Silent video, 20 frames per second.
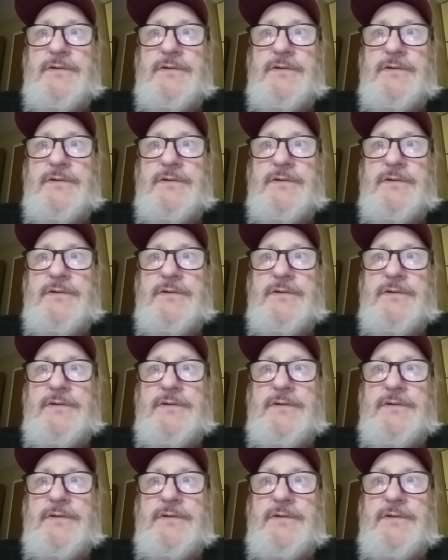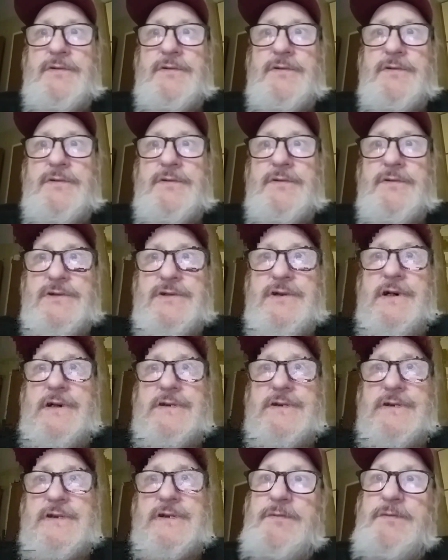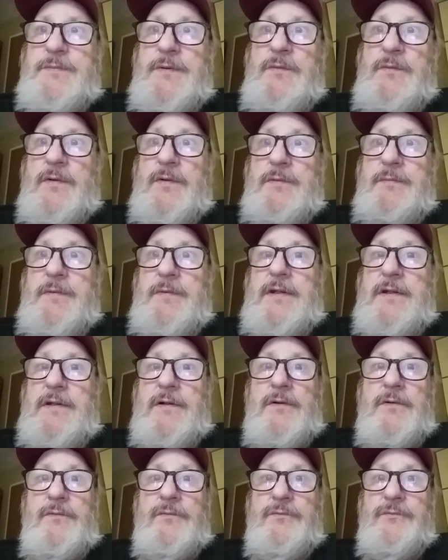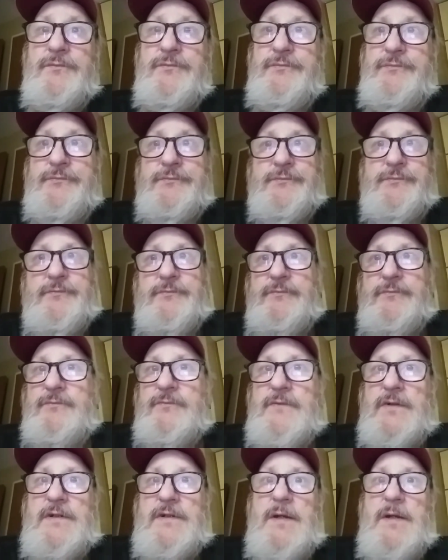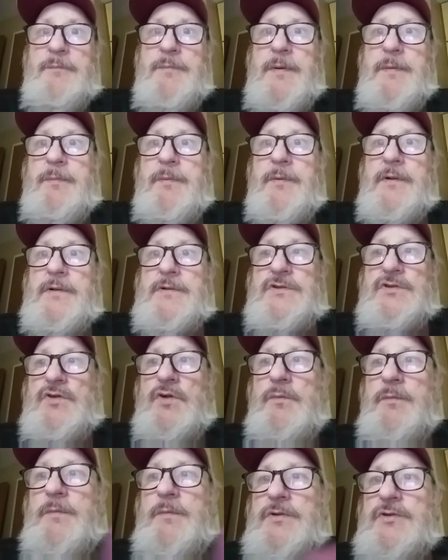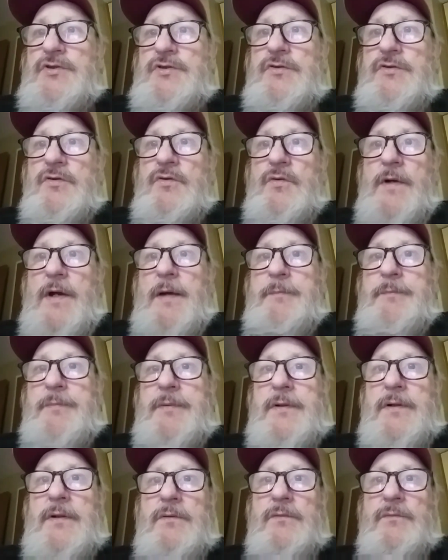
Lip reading: Why could they just let my driver's license be with me? The damn people that stole my crap.